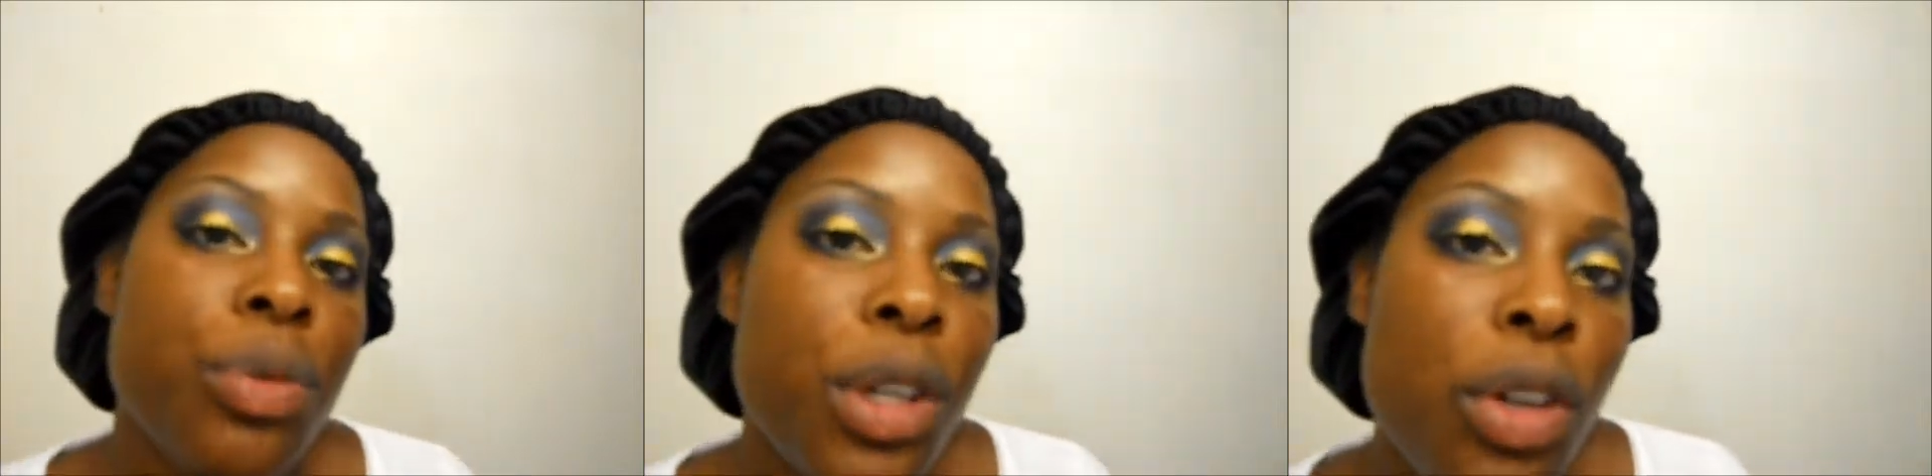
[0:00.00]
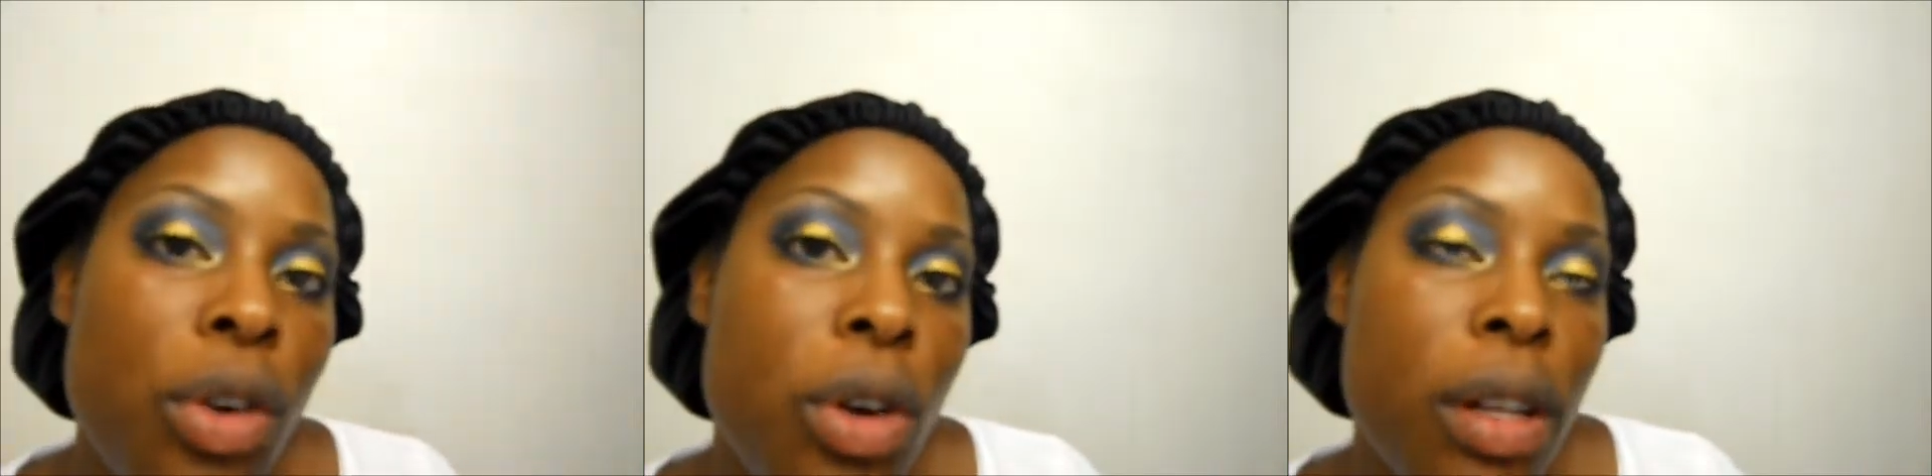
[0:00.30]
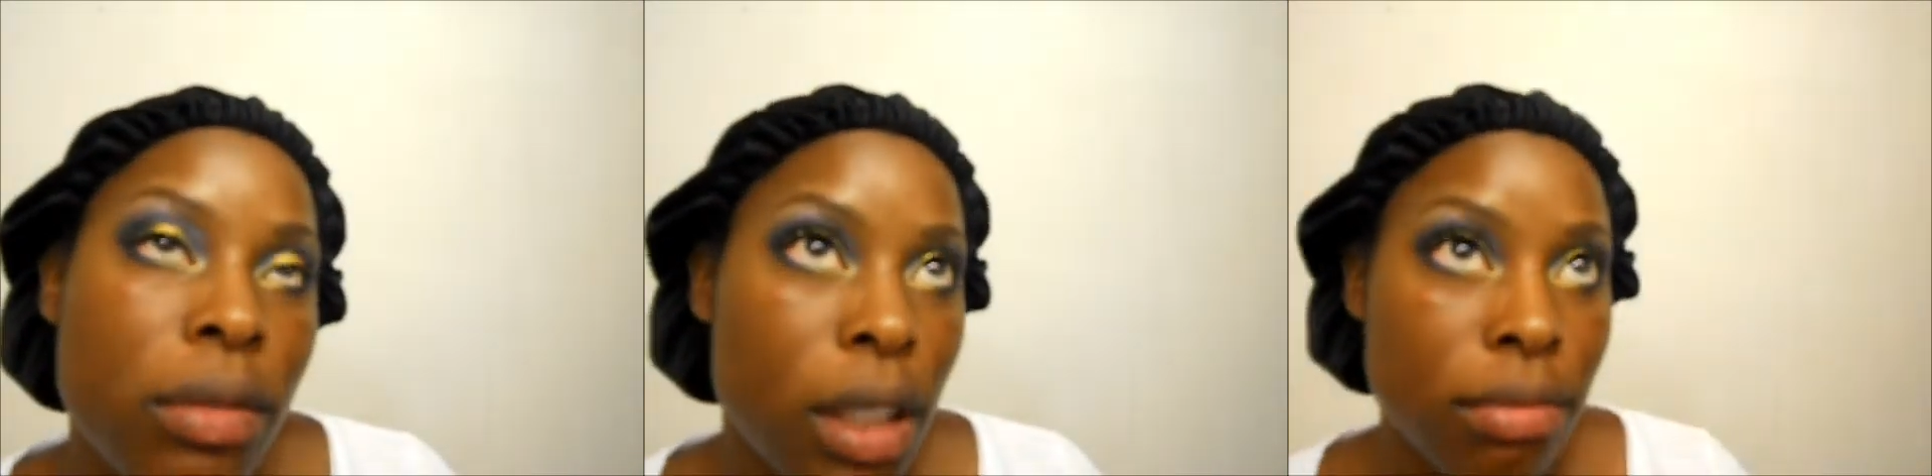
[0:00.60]

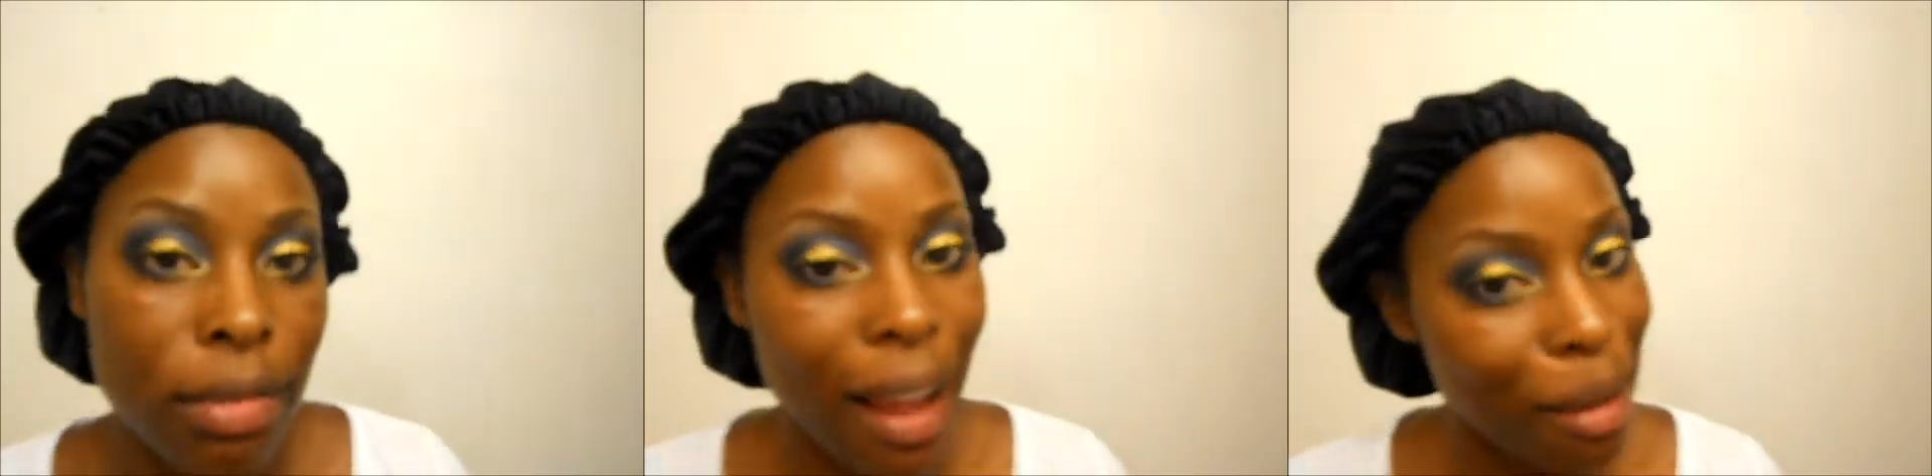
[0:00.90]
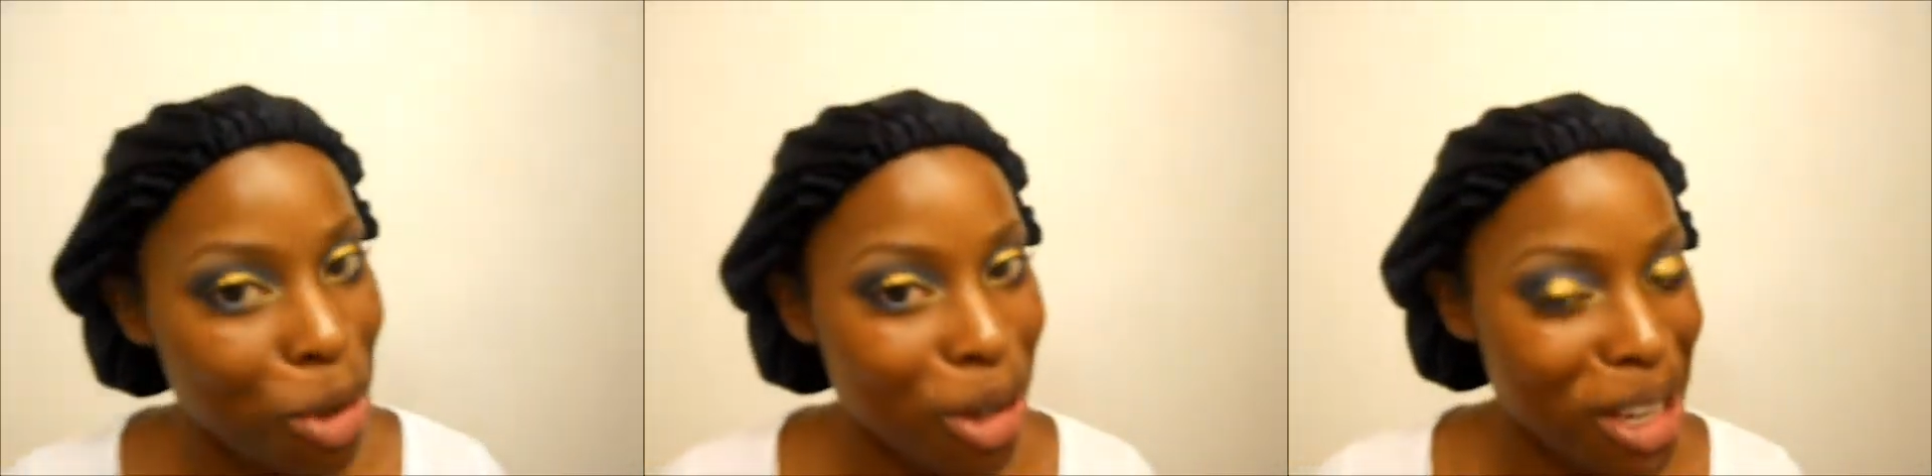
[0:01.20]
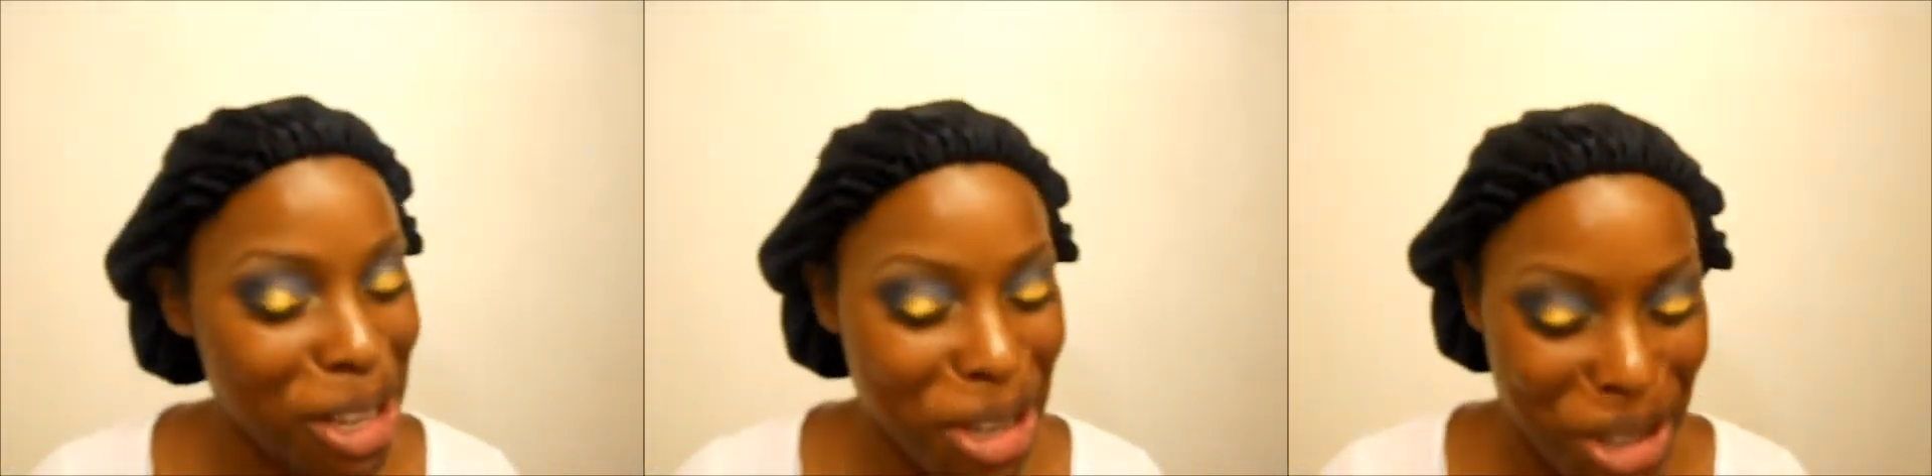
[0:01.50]
I'm going
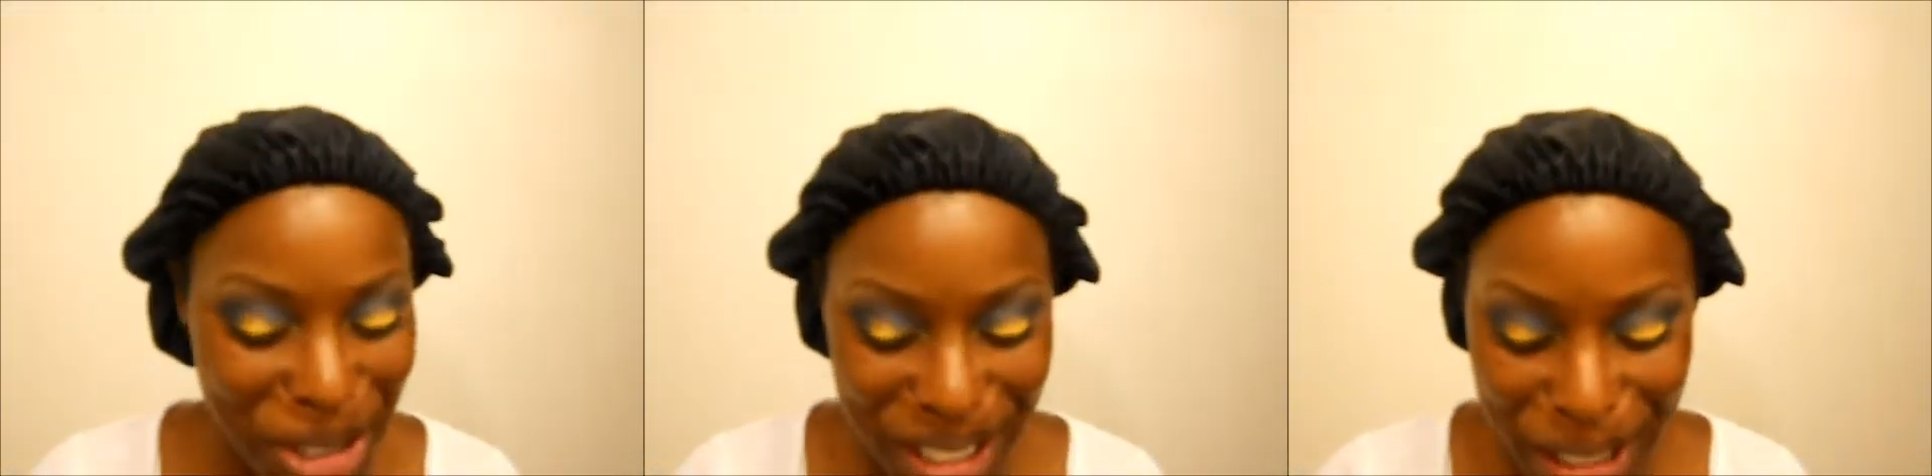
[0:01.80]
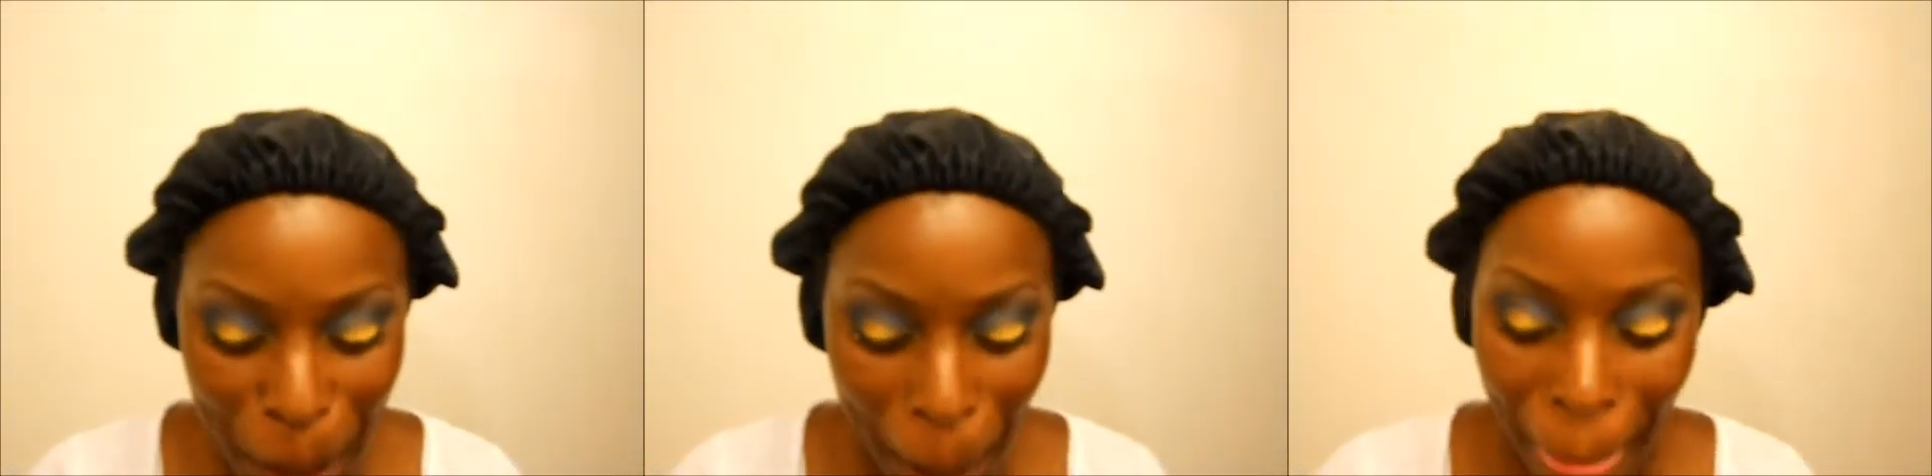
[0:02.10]
to use